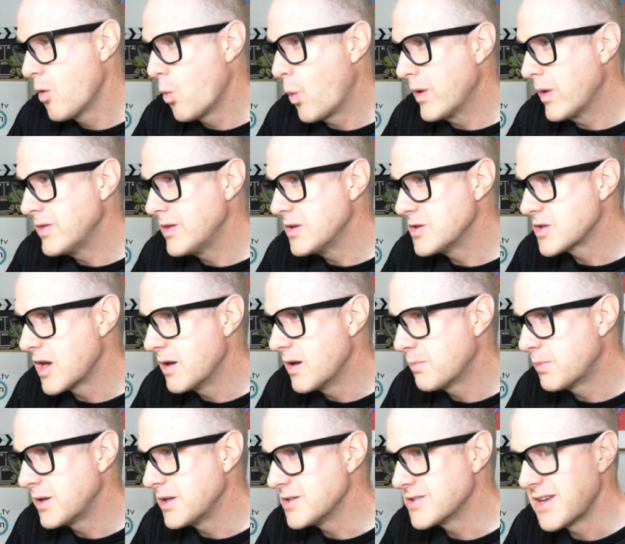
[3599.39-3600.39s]
when these
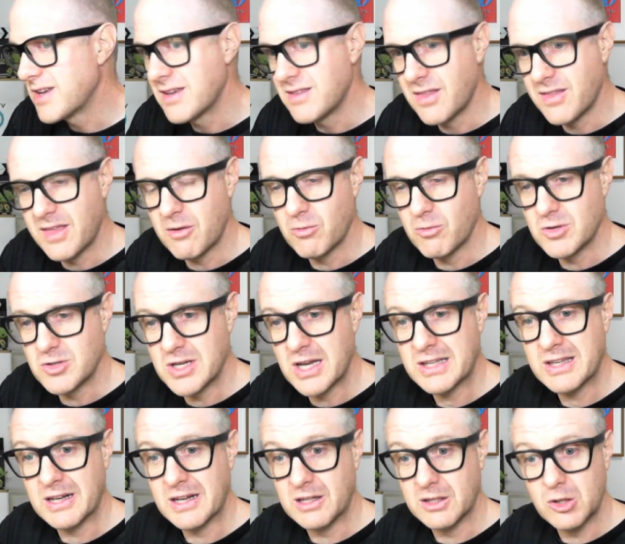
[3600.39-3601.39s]
companies say that they
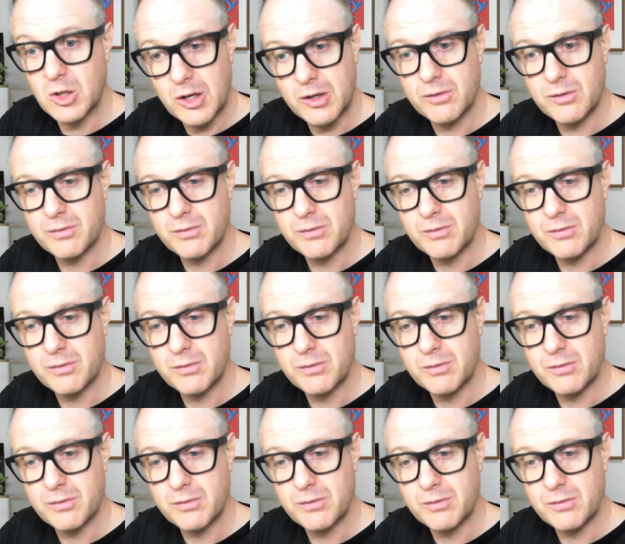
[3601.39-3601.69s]
reject it, a lot